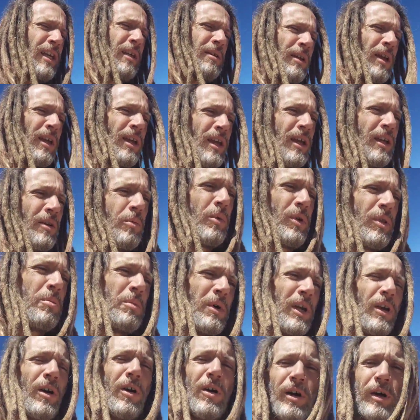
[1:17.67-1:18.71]
and with
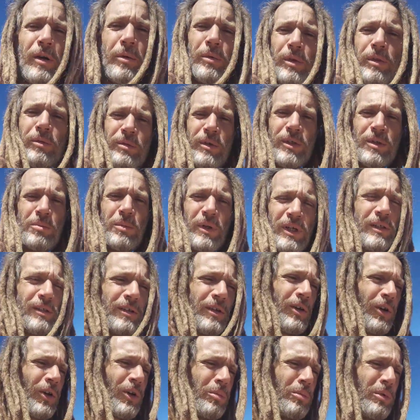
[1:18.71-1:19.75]
my heart with respect
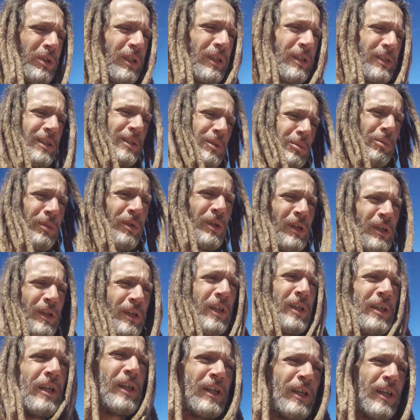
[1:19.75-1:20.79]
to herbalism
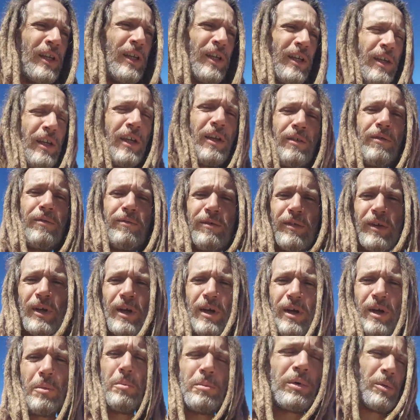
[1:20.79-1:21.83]
and
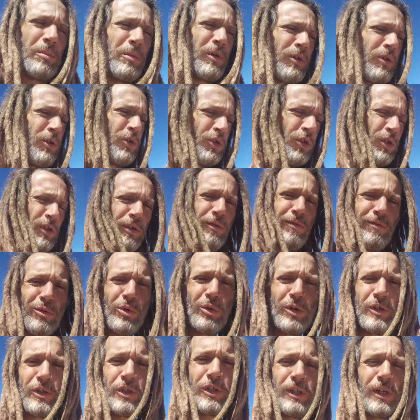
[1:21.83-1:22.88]
uh, permaculture and
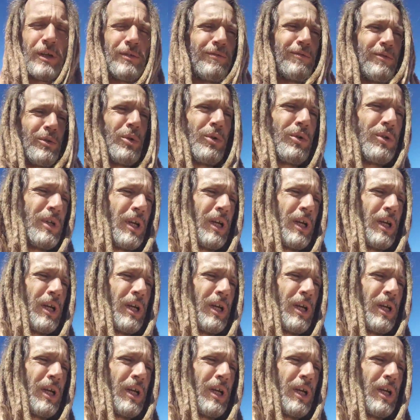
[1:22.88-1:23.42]
foraging and food.